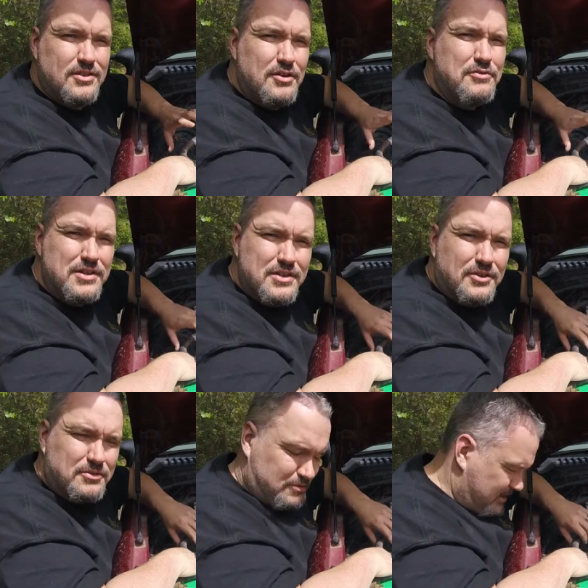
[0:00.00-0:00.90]
toofies
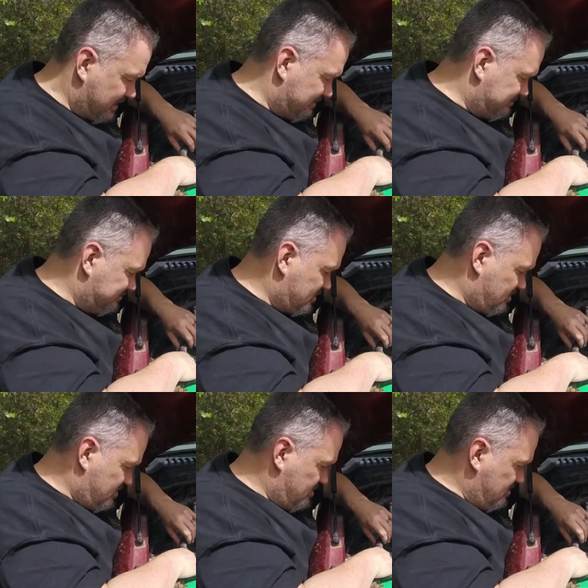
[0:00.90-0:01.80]
on, right?
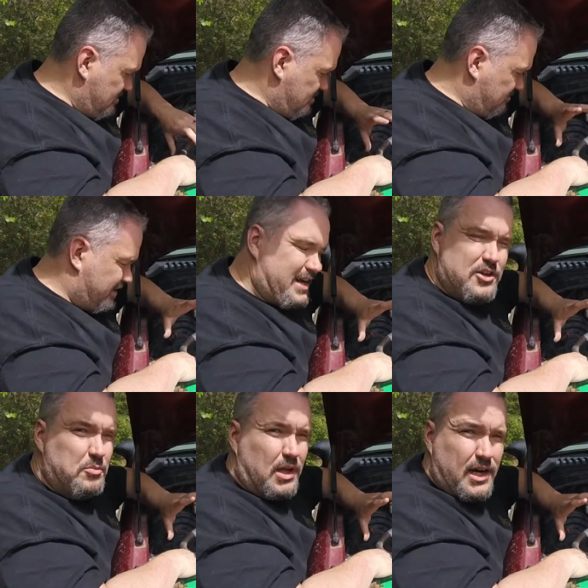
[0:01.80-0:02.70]

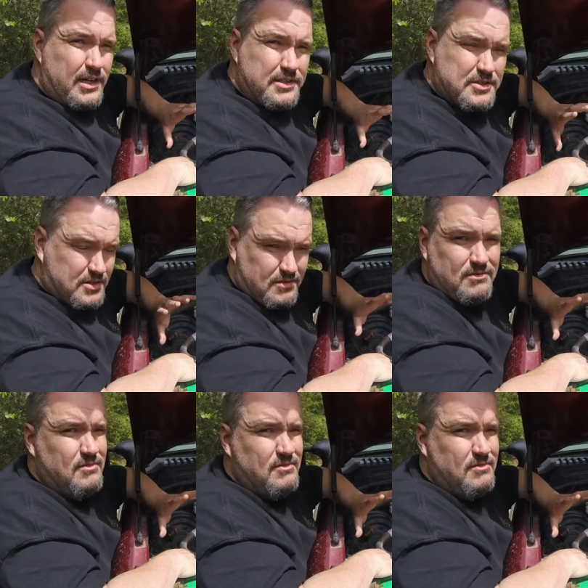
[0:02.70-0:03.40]
Vacuum lines